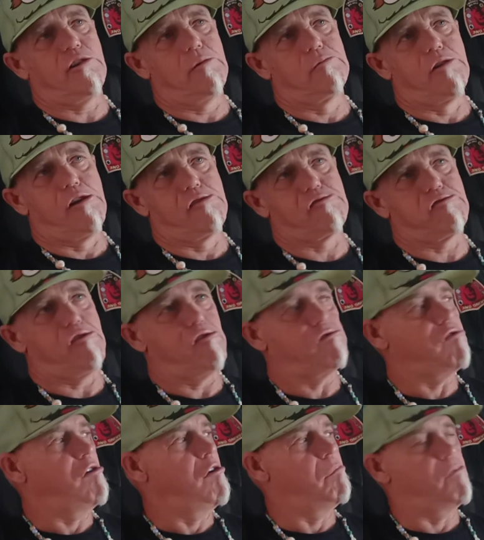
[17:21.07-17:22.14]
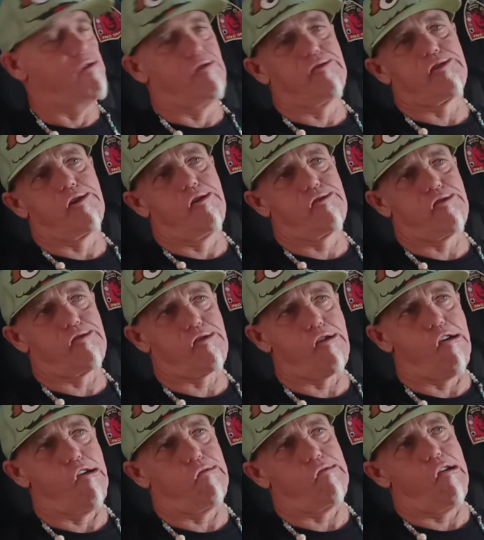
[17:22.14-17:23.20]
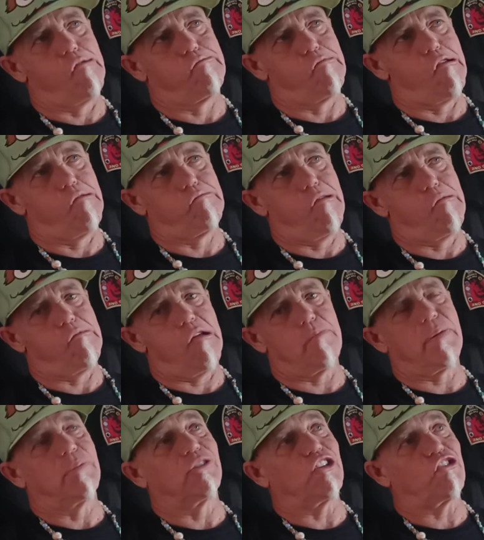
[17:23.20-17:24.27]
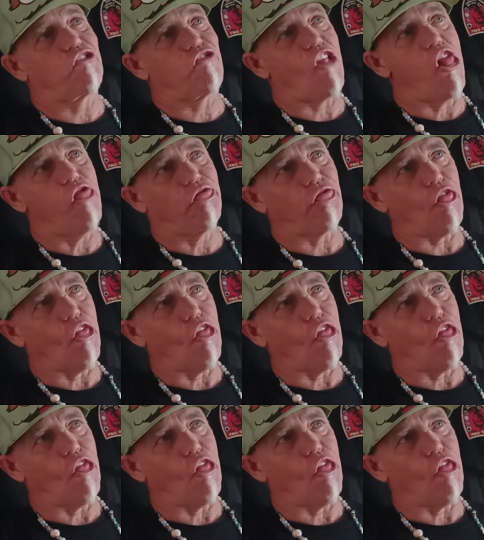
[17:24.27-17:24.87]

I'm going to people go, or, or, people just